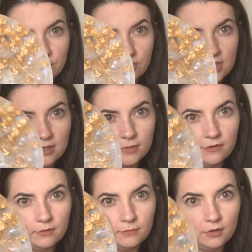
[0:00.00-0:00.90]
do need a bit
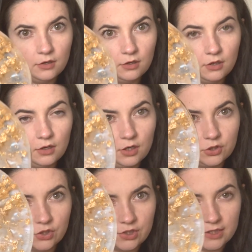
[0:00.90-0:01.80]
of
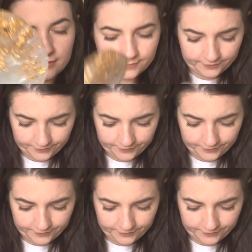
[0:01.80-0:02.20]
adjusting.